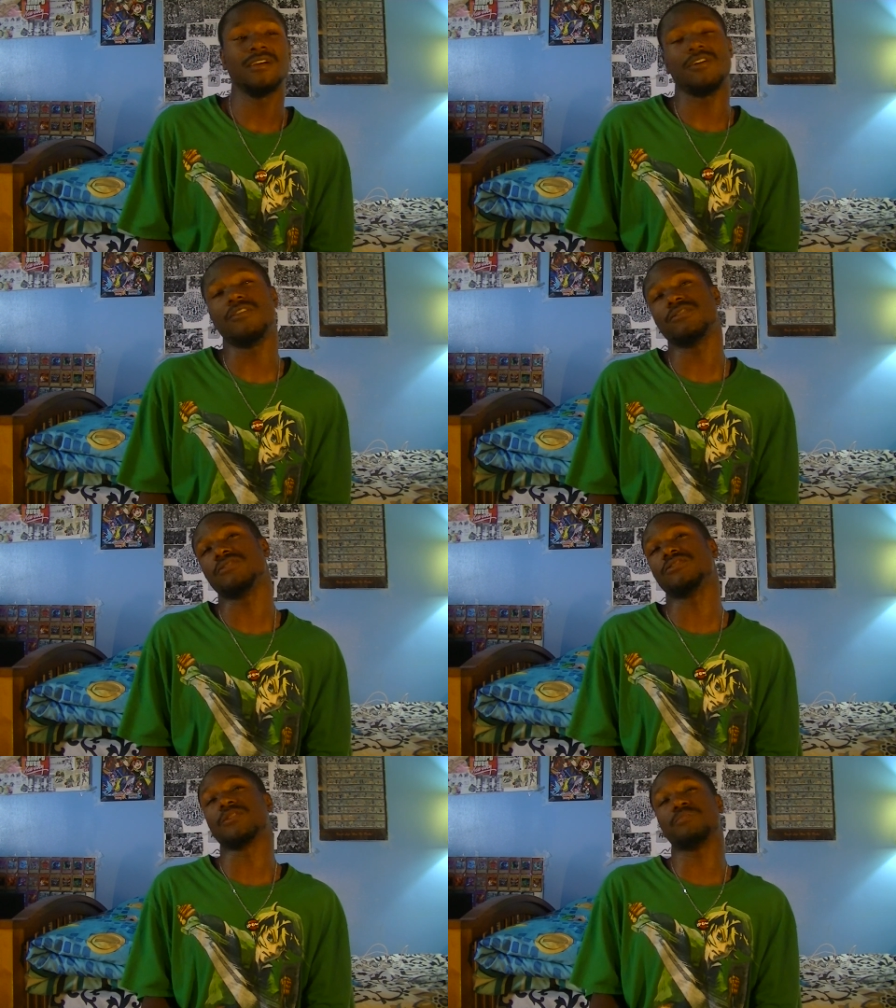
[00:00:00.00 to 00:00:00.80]
Oh,
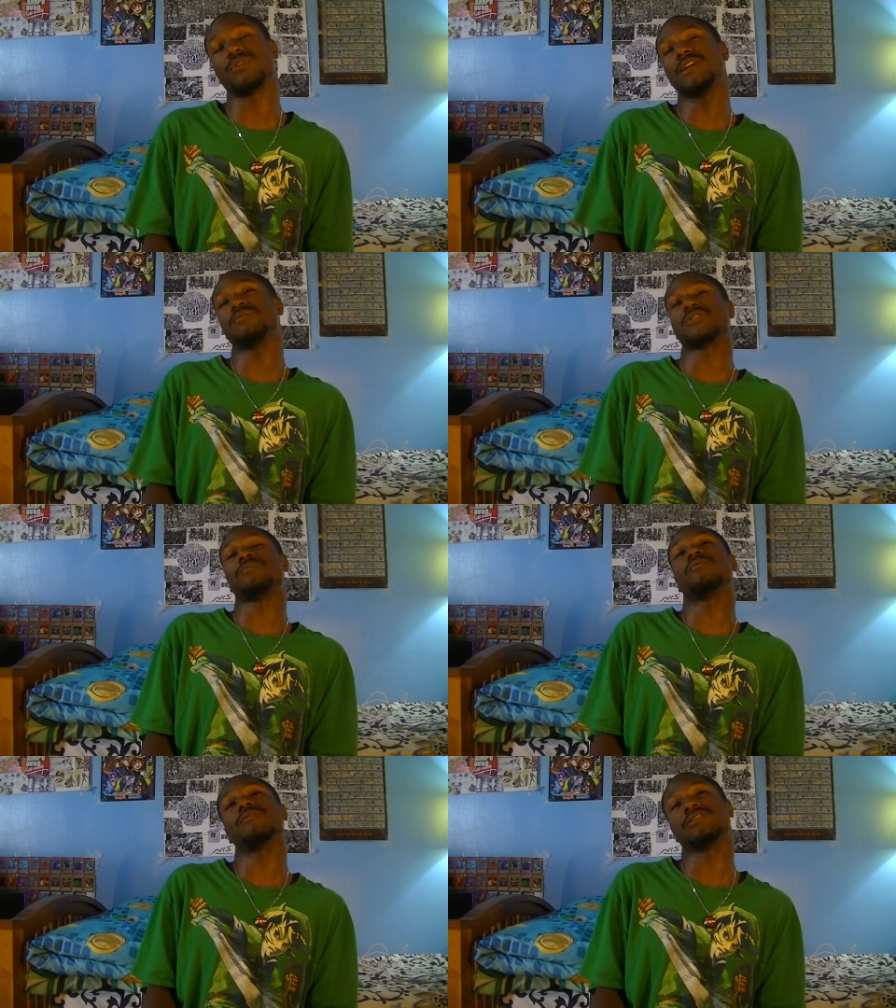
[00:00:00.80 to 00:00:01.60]
the support
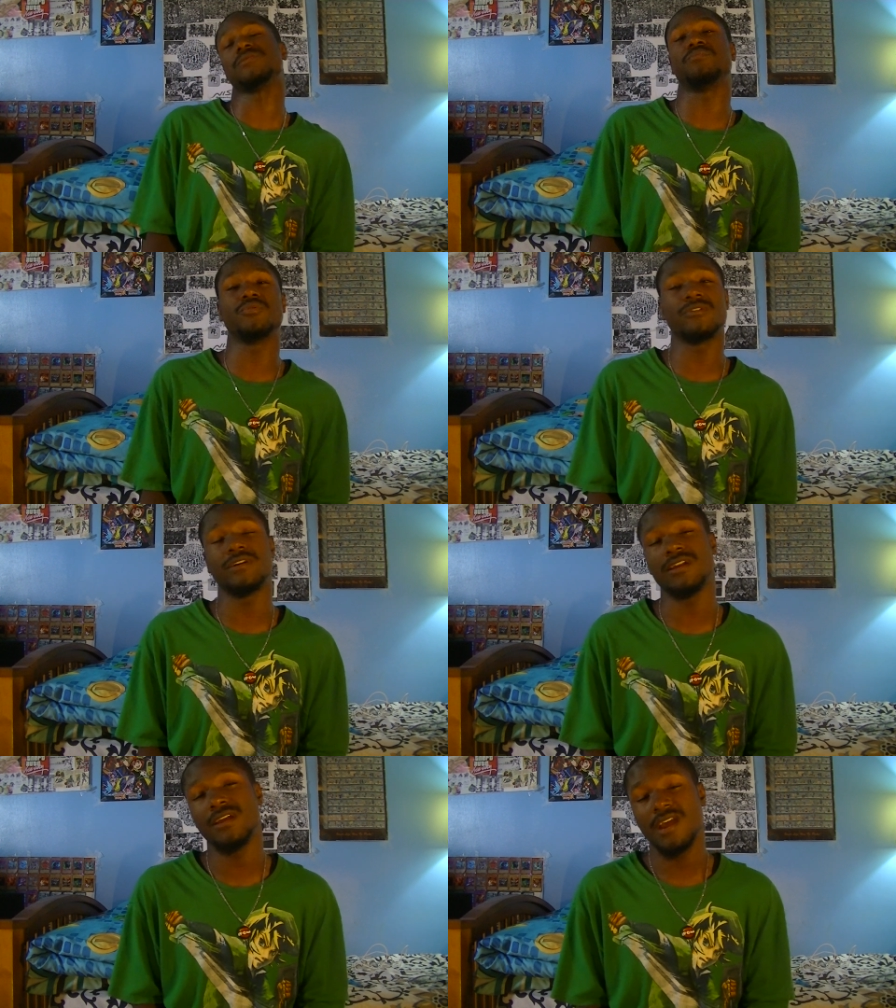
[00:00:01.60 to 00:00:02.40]
support is
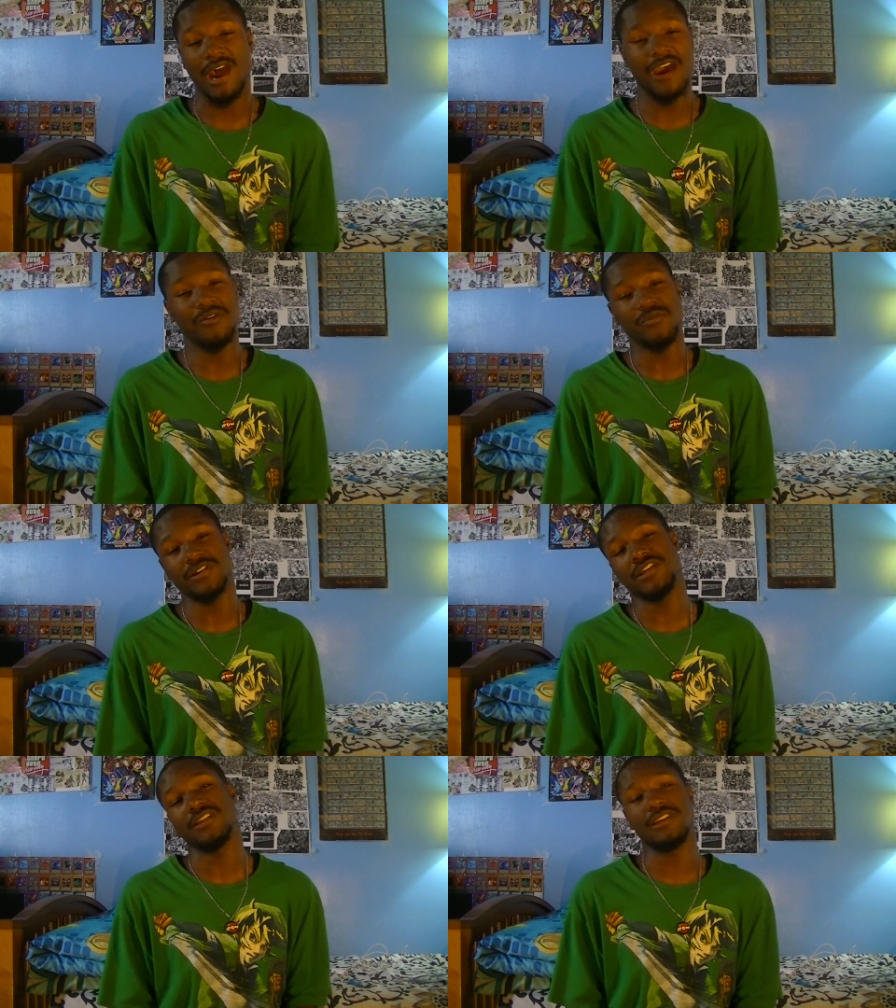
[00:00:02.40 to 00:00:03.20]
boring. I don't want
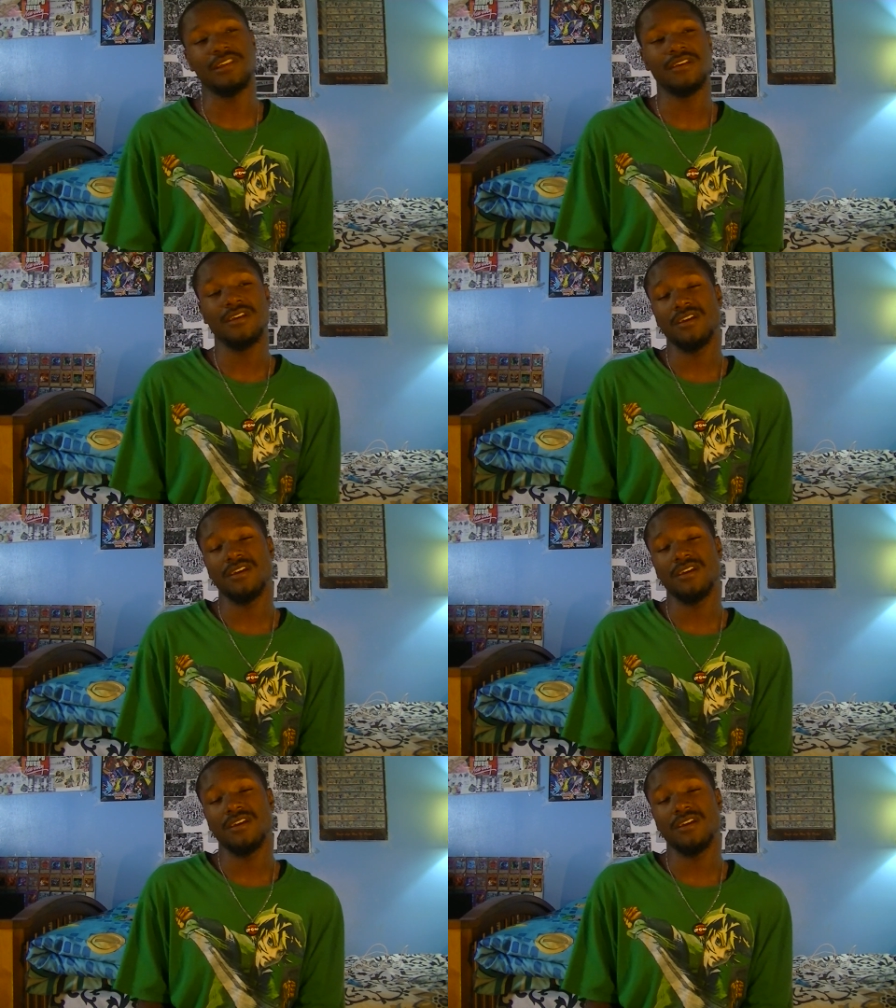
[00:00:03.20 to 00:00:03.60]
to get any.